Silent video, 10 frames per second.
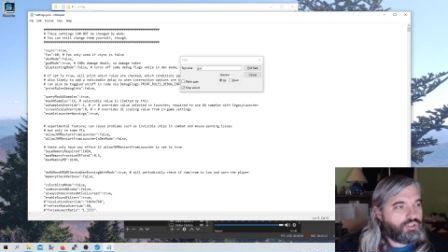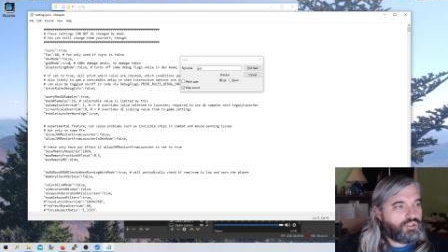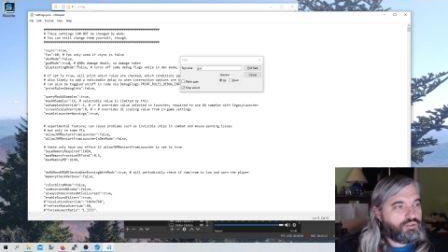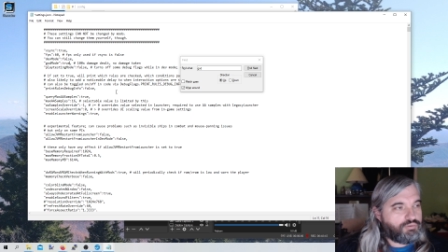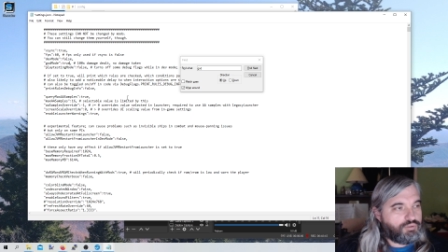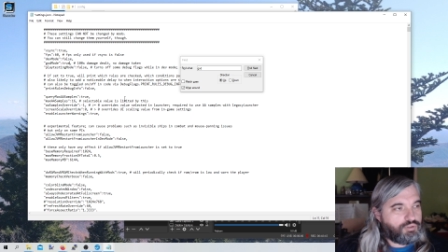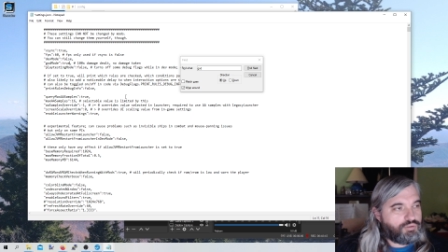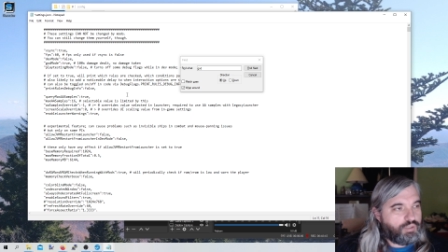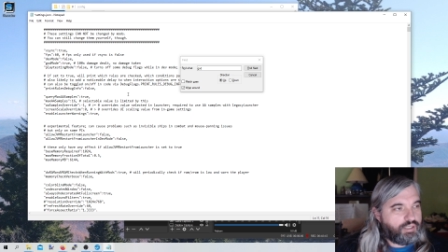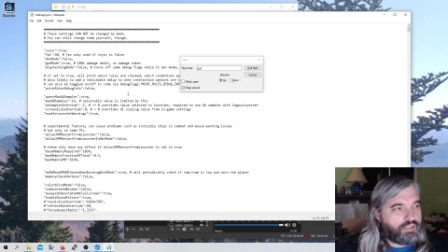real
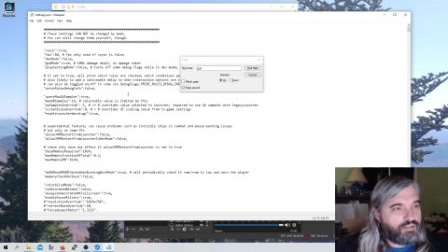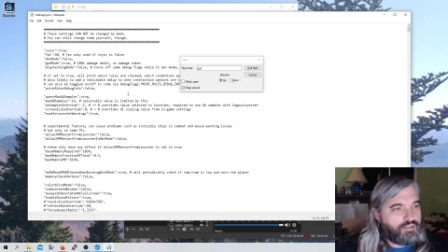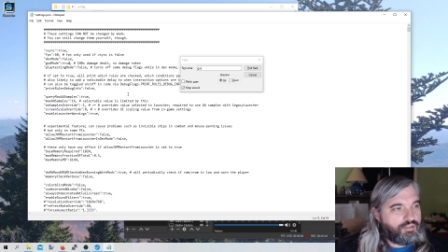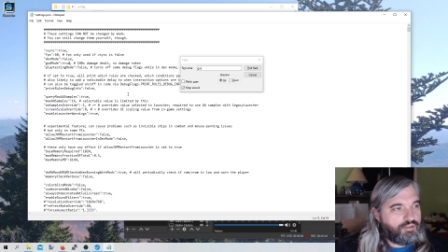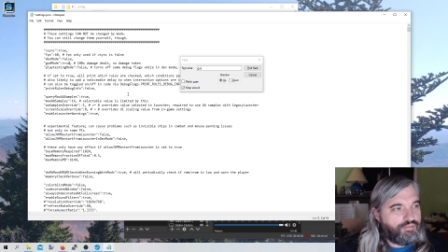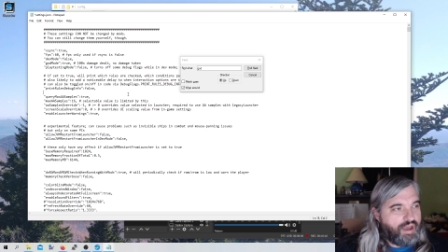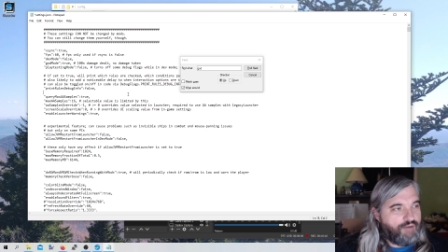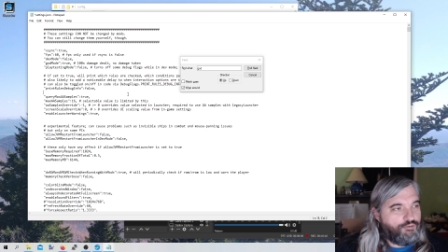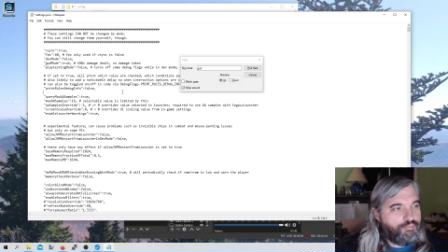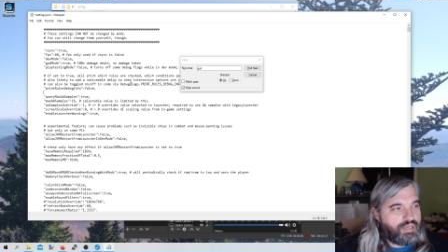quick, that
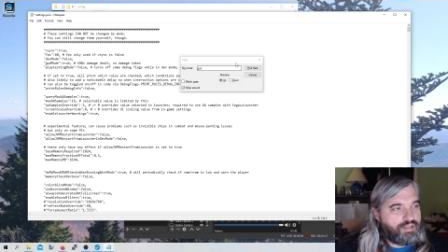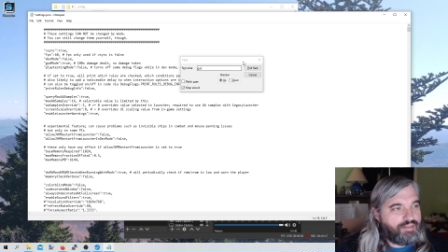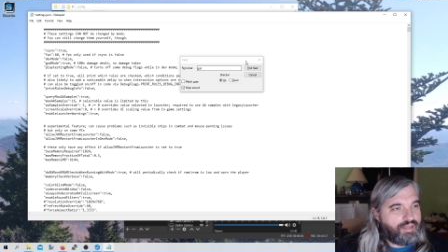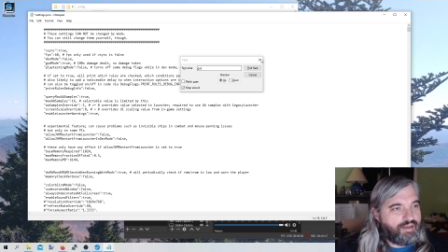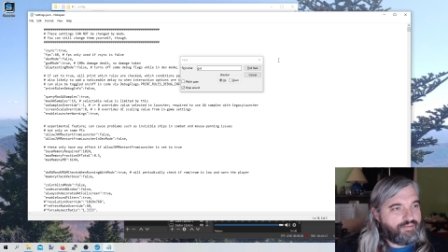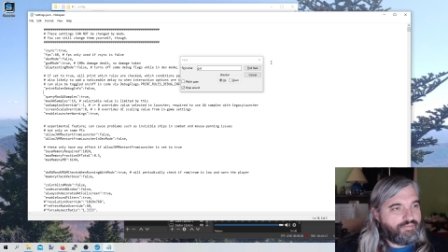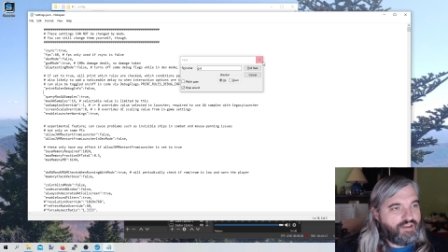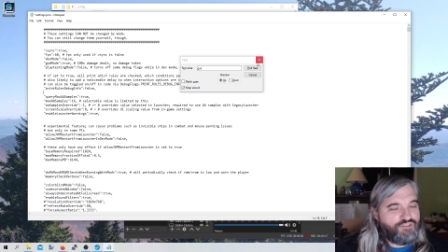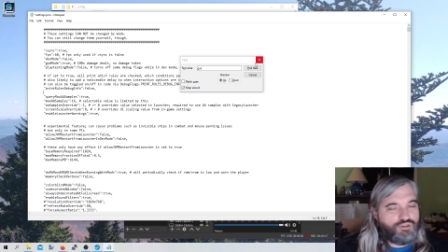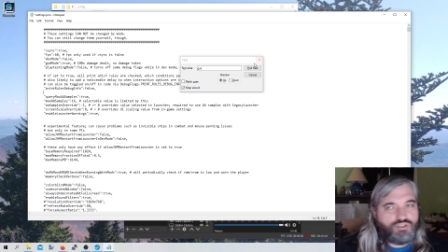will mean that
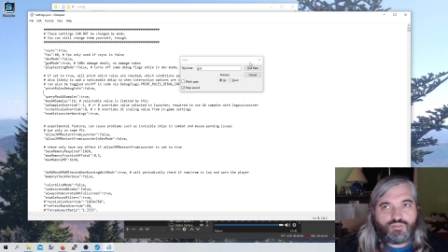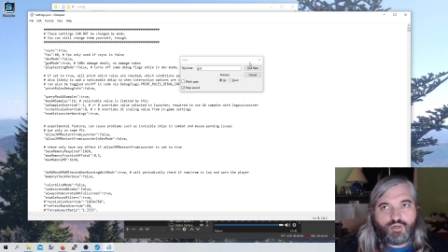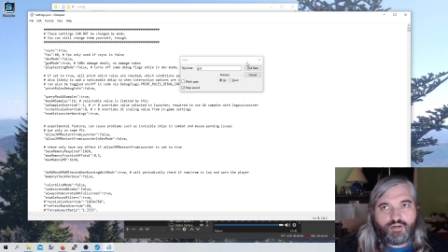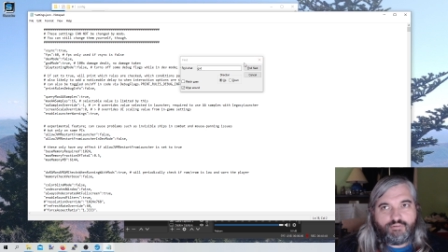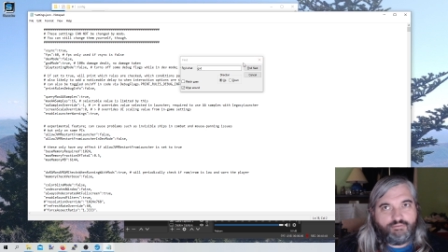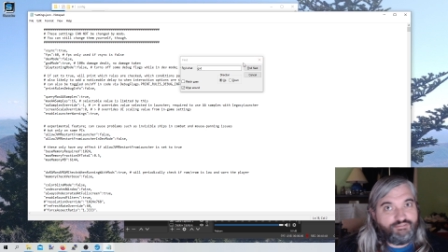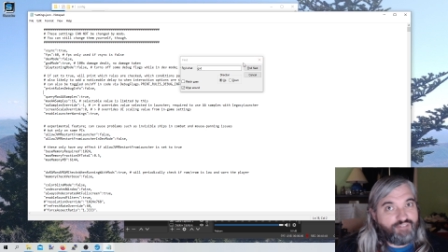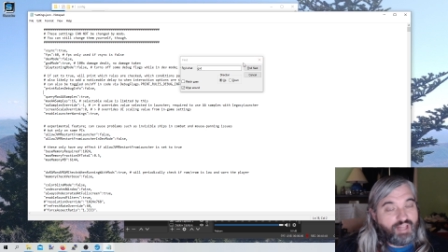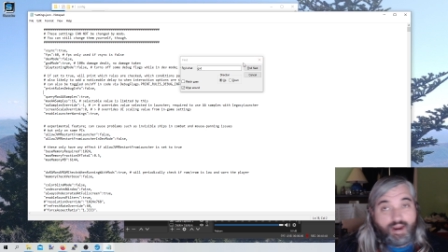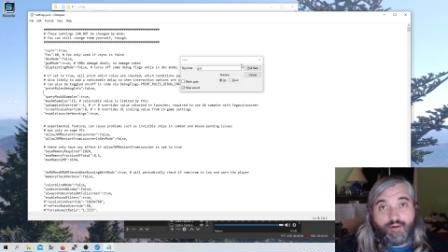if you just want to
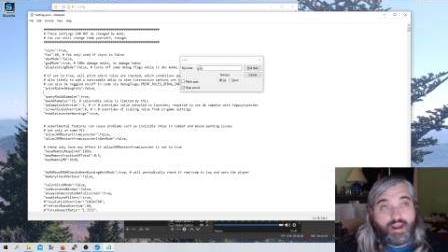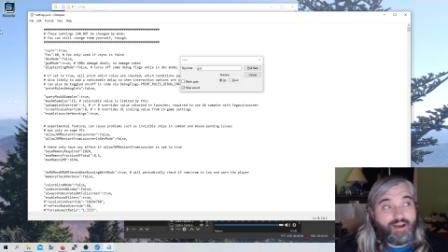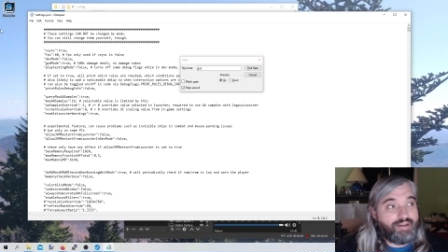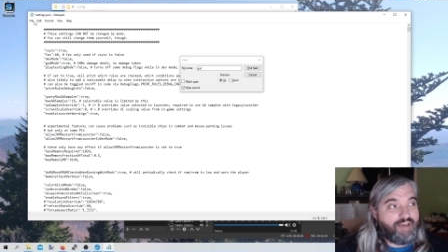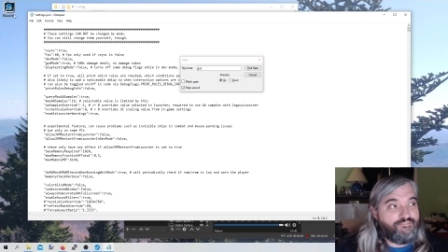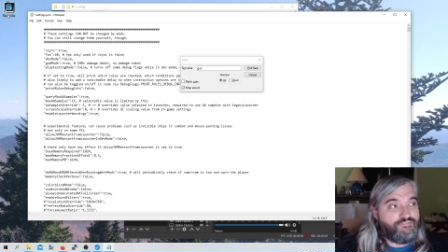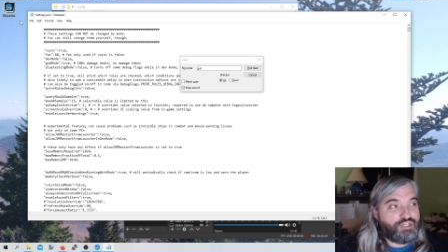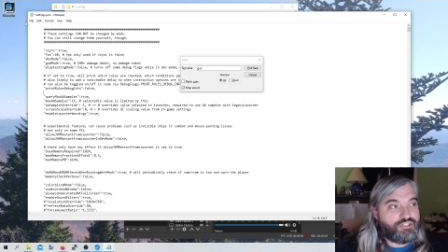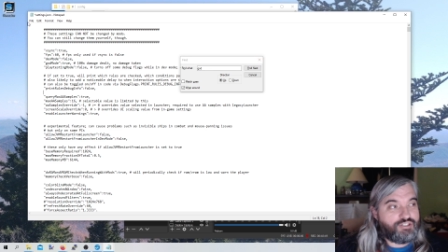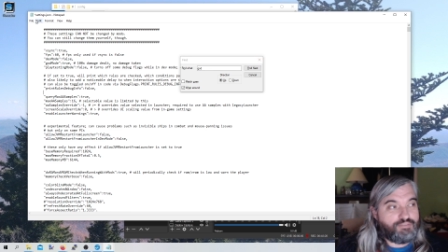fly around, have
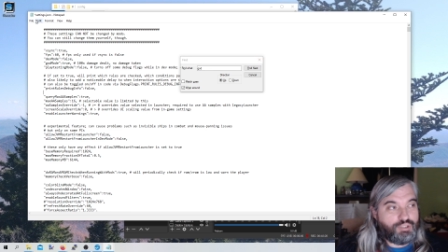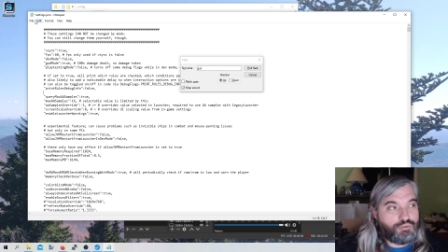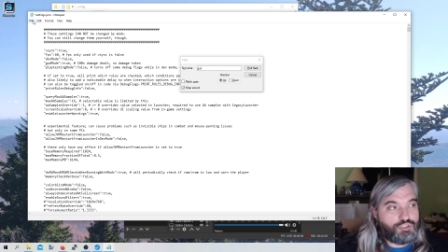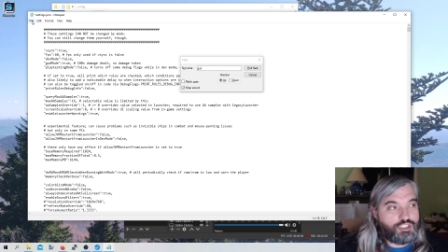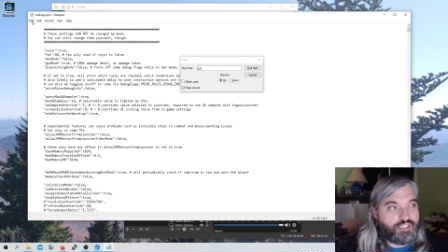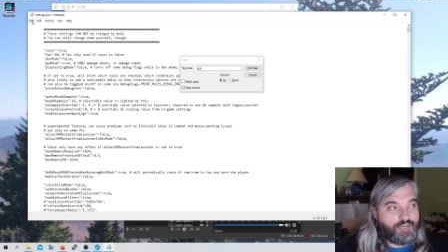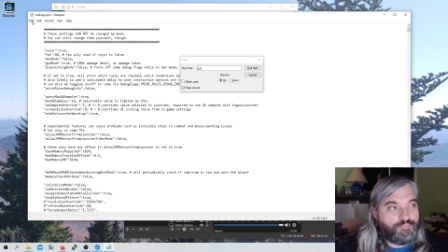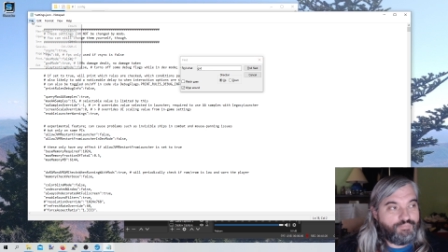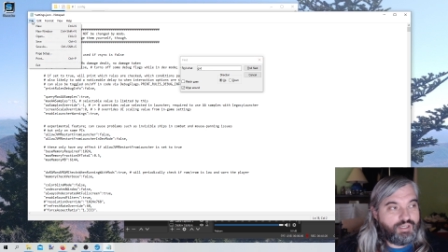fun, just blow shit up